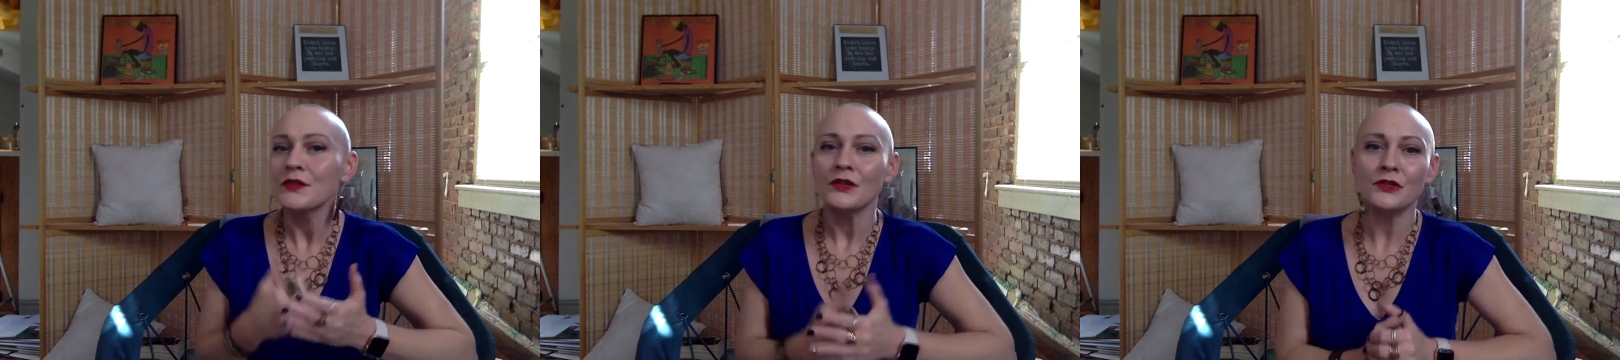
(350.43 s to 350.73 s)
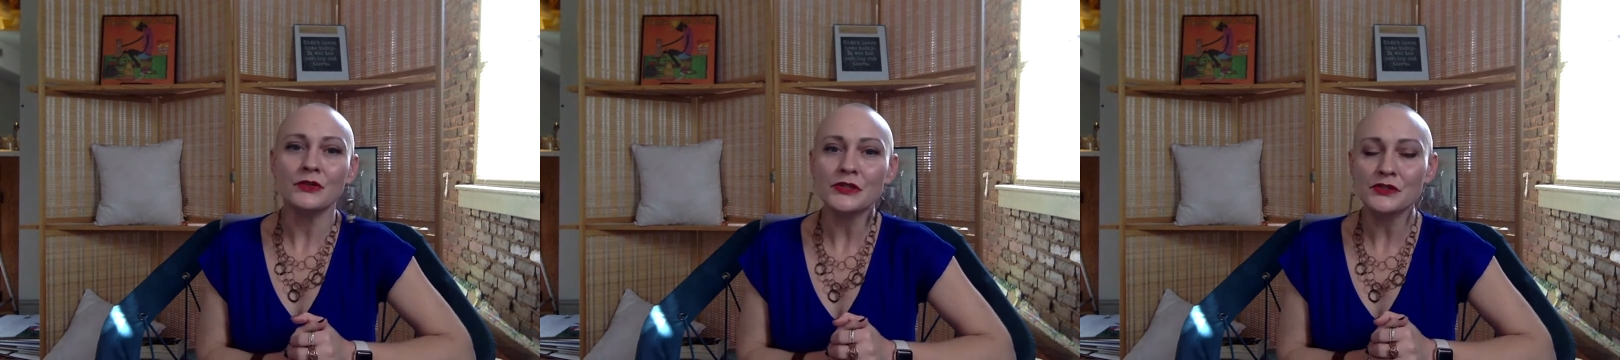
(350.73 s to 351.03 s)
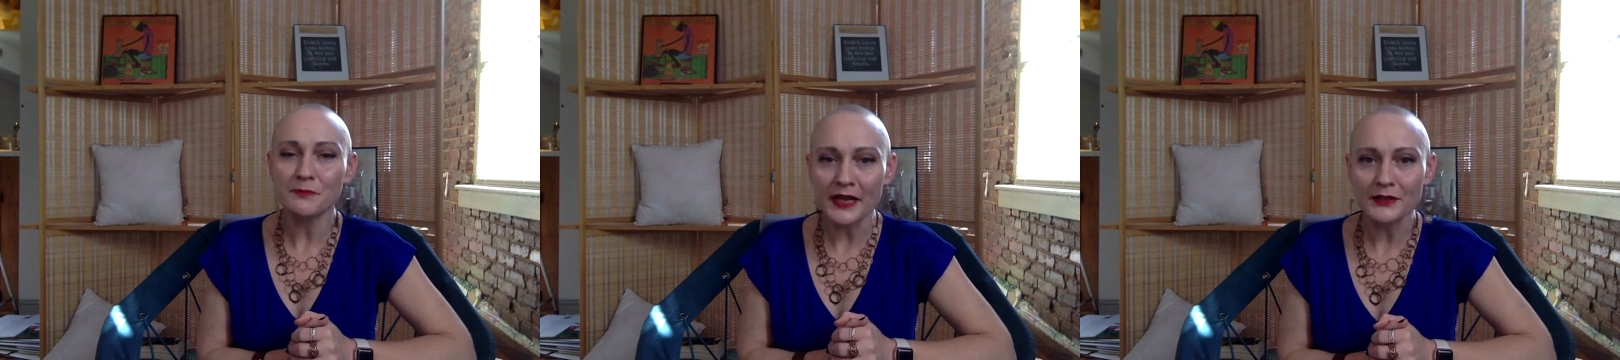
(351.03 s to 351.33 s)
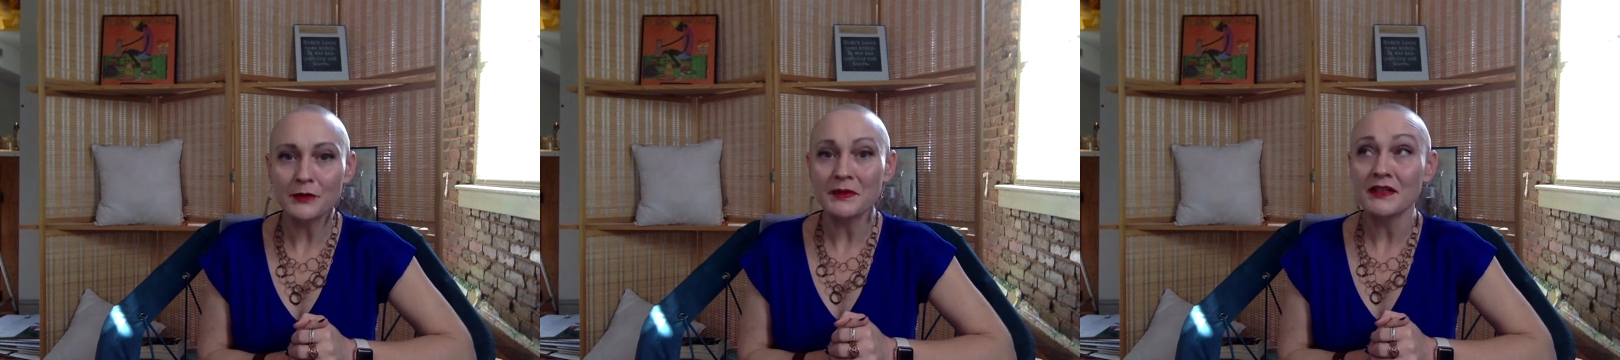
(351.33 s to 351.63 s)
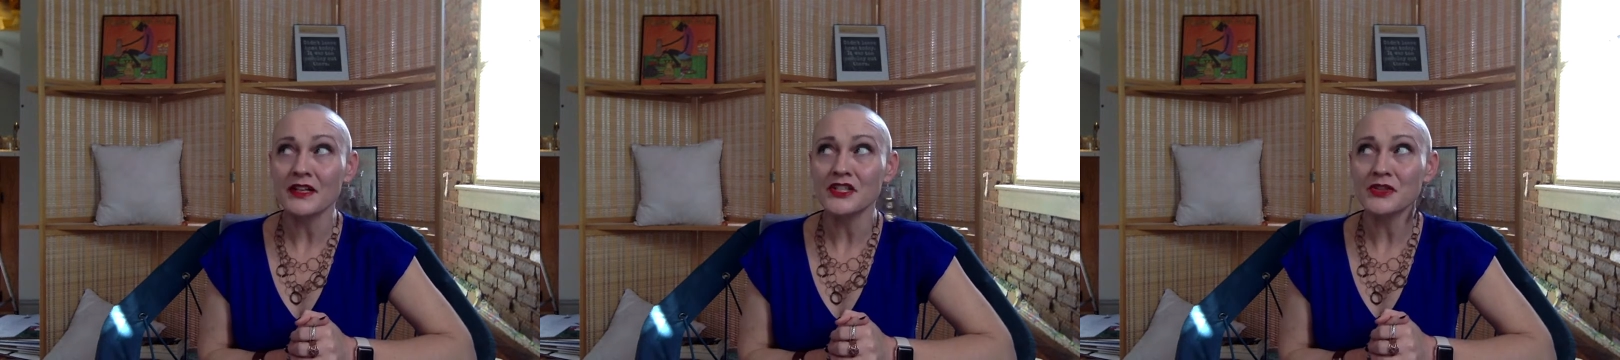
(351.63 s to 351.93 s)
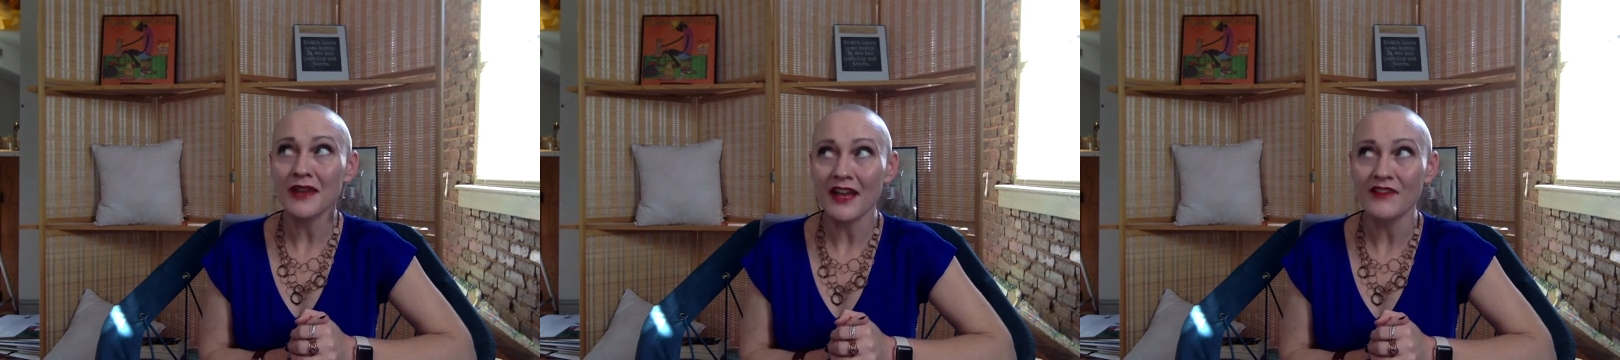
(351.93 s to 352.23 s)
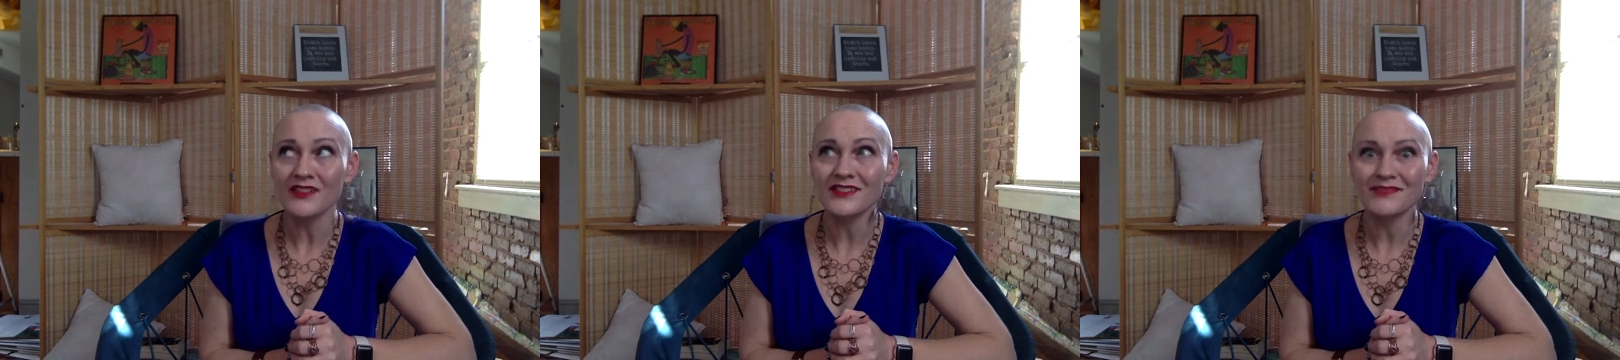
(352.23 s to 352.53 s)
You use better because you
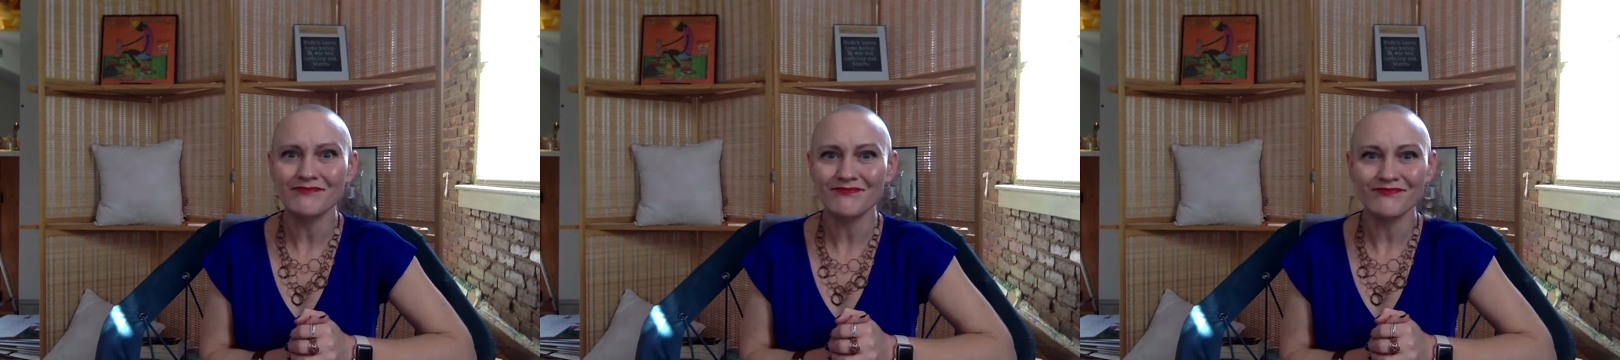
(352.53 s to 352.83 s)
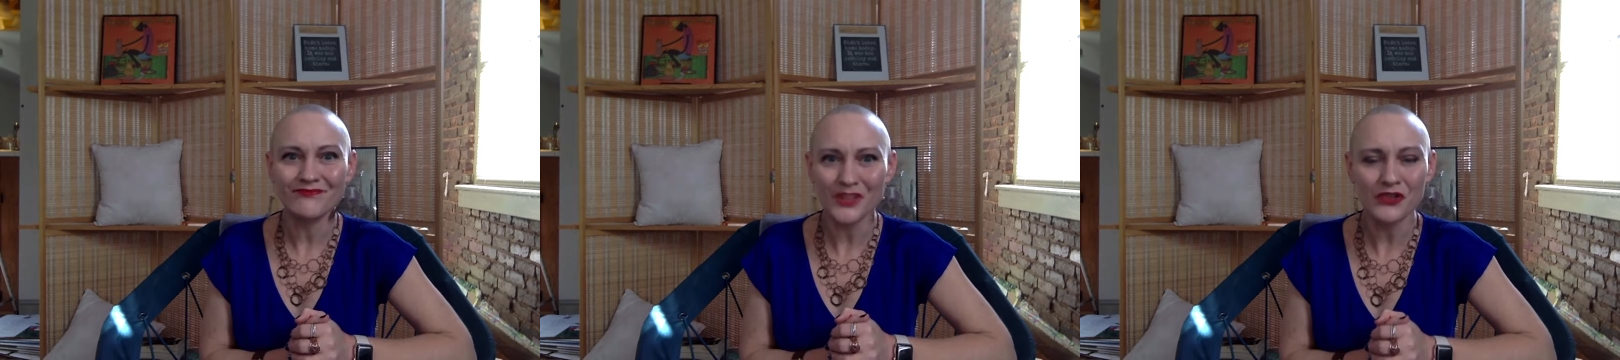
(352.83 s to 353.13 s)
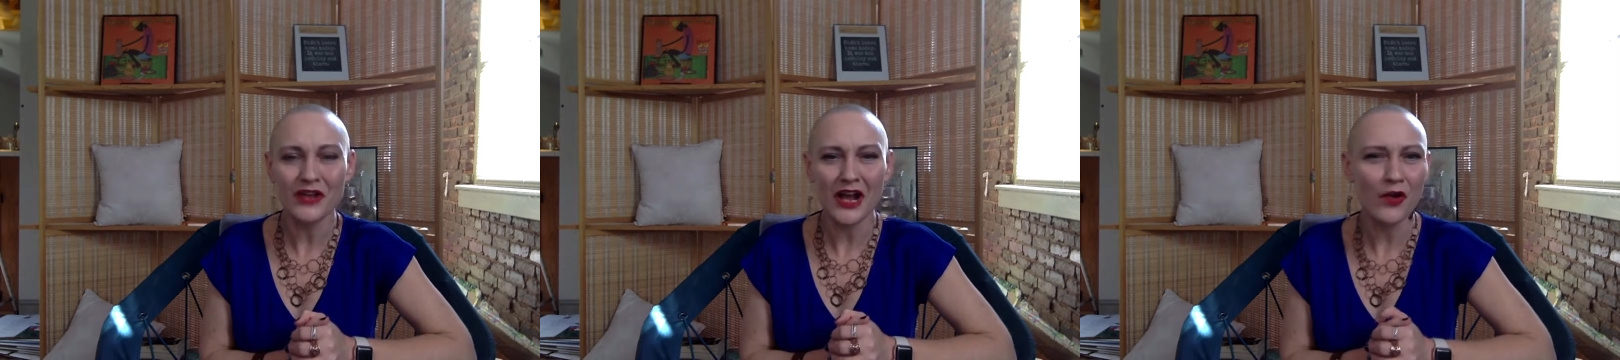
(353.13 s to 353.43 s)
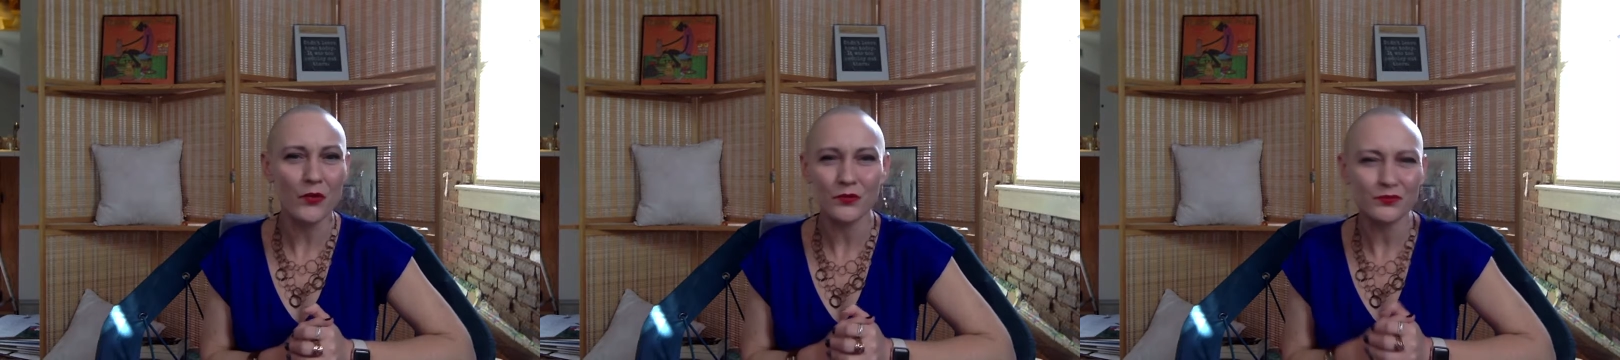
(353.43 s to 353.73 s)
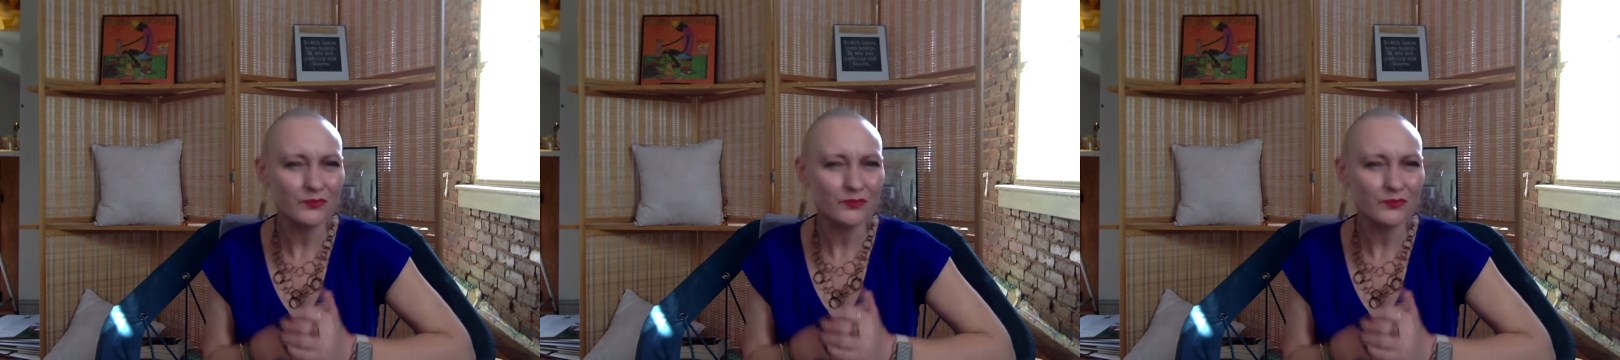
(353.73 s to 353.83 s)
haven't figured out